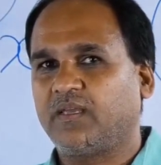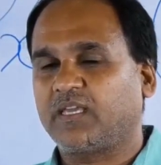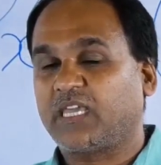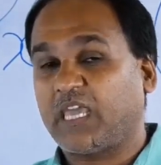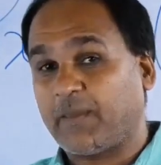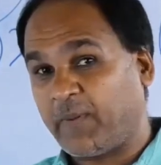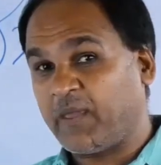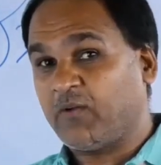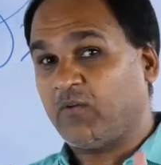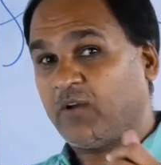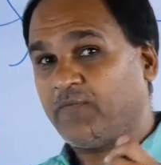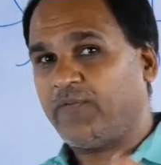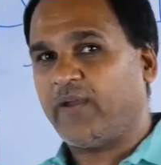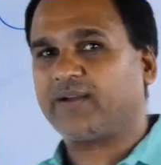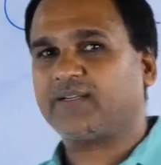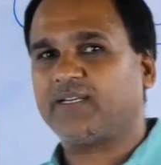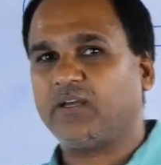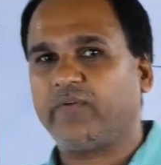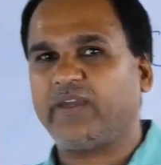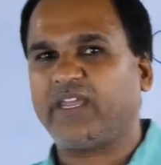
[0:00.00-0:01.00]
Keeping one
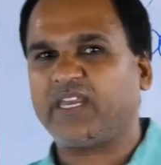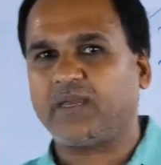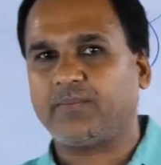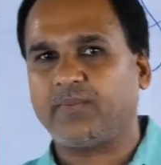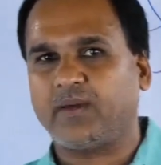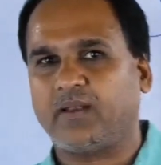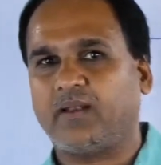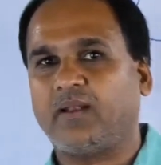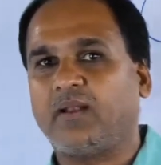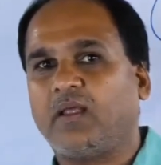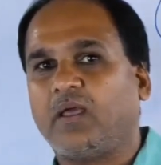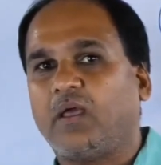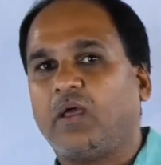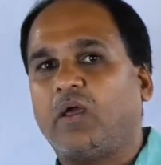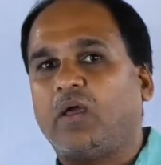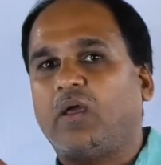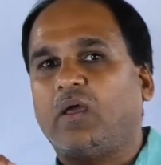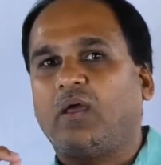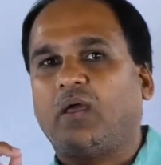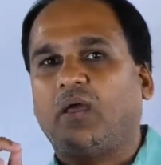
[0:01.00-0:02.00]
factor variable,
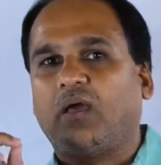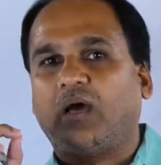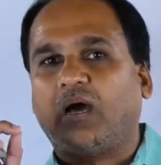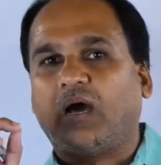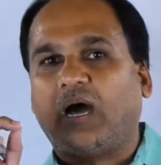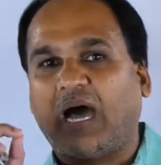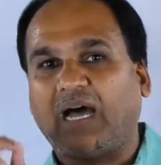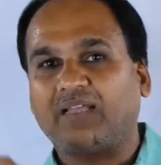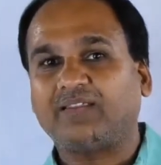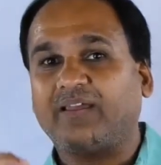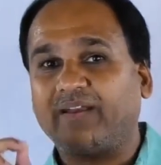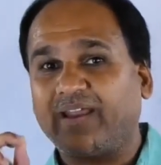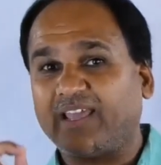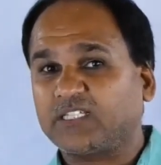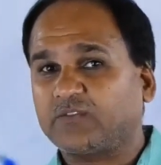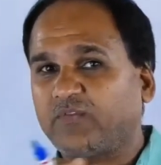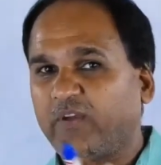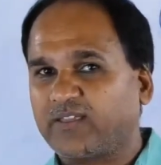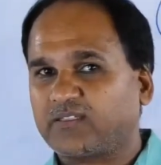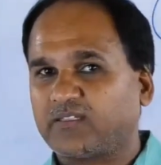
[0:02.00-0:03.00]
other
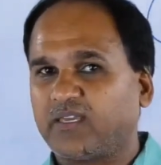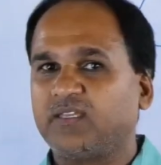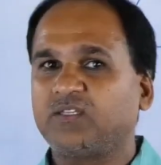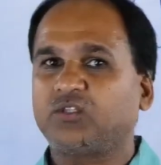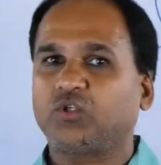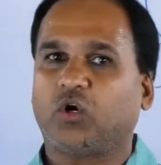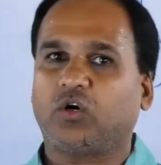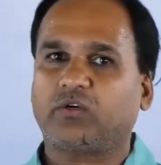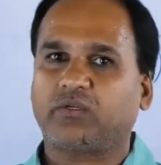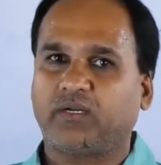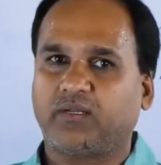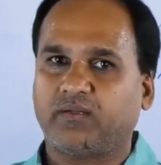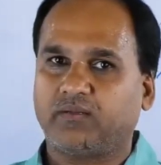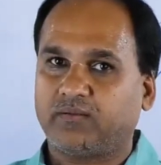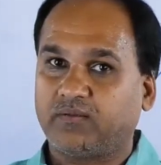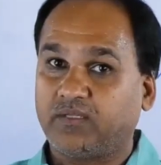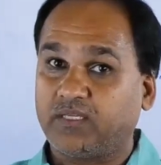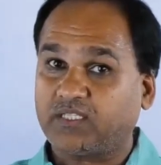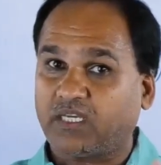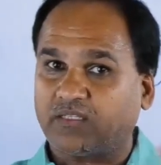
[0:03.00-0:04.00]
as fixed in short run.
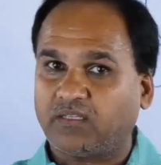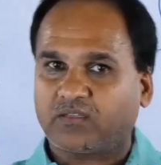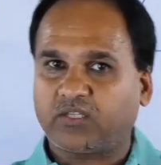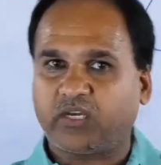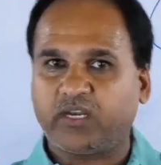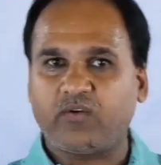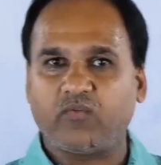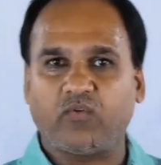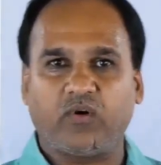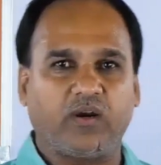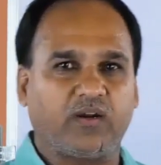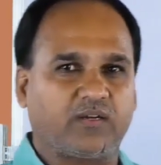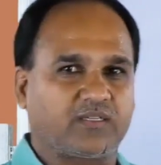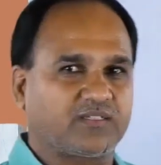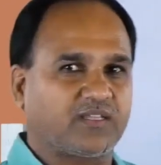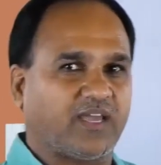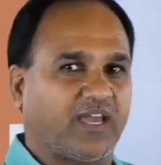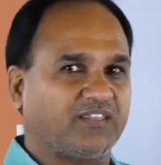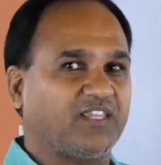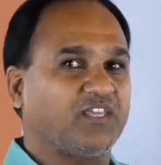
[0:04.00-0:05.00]
These are the three
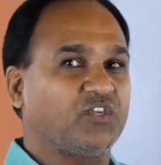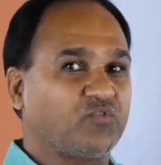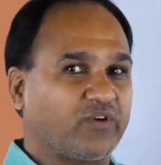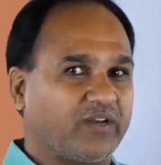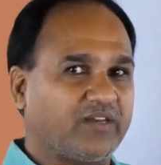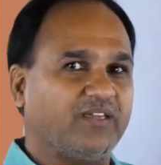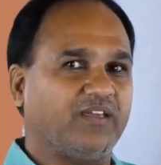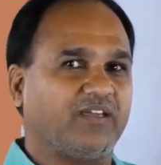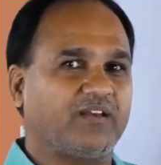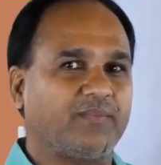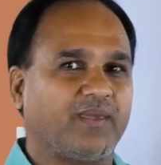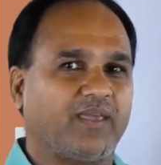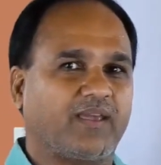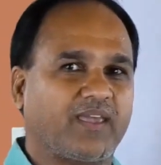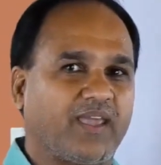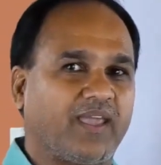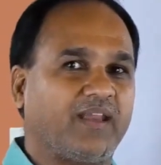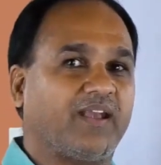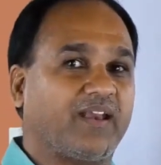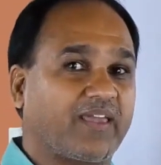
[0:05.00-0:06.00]
words. I think you can hear me
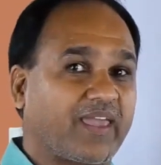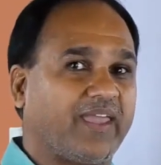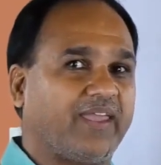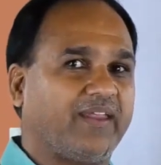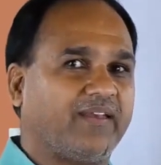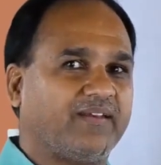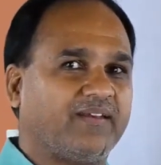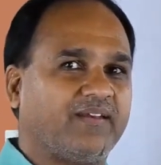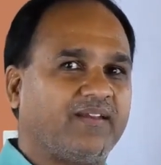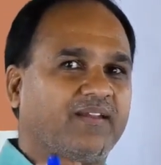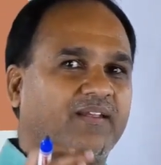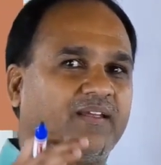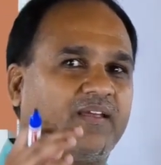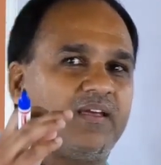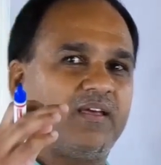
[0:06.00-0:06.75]
again and again.